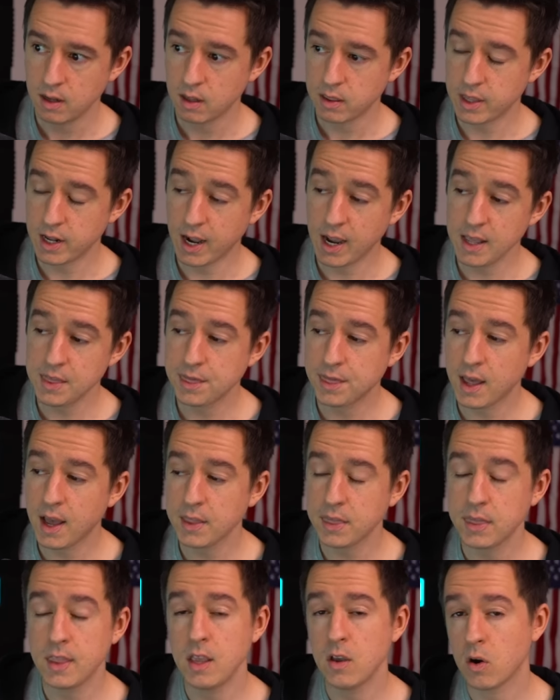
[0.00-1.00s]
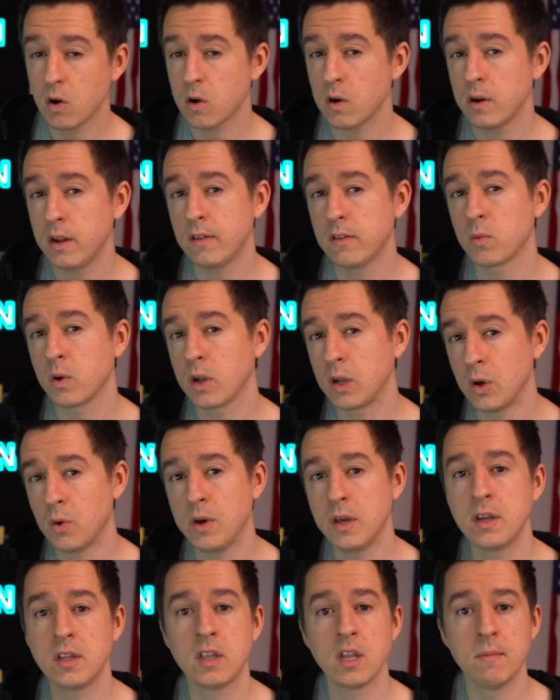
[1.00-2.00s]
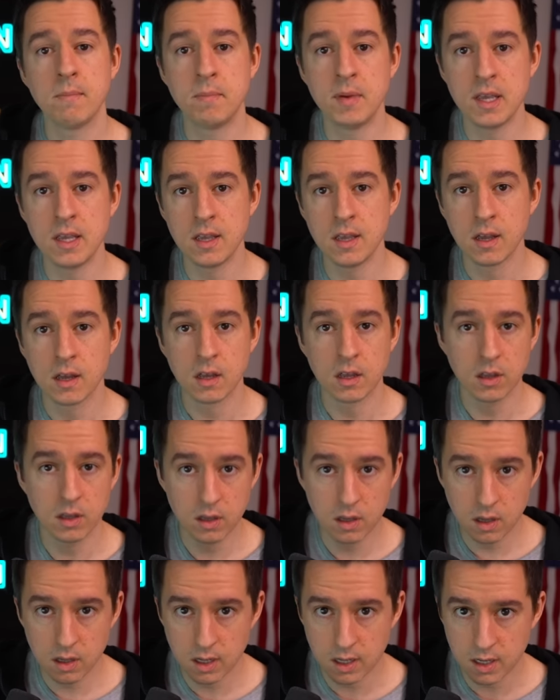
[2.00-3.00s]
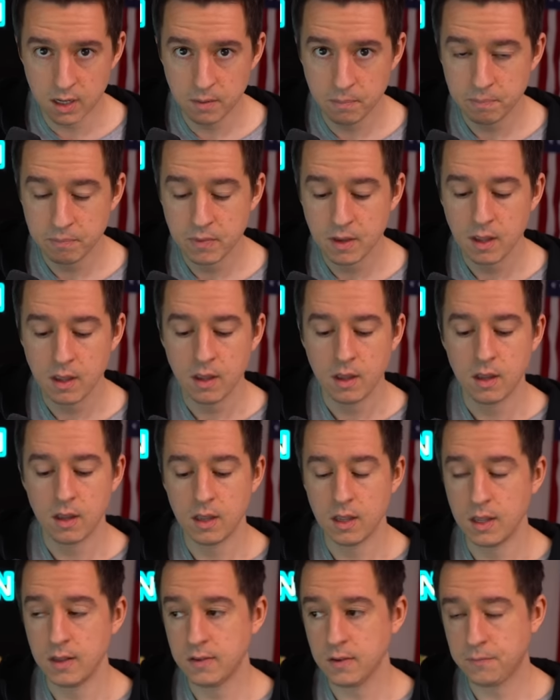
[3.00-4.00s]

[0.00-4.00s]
that I thought the earnings were going to be good, is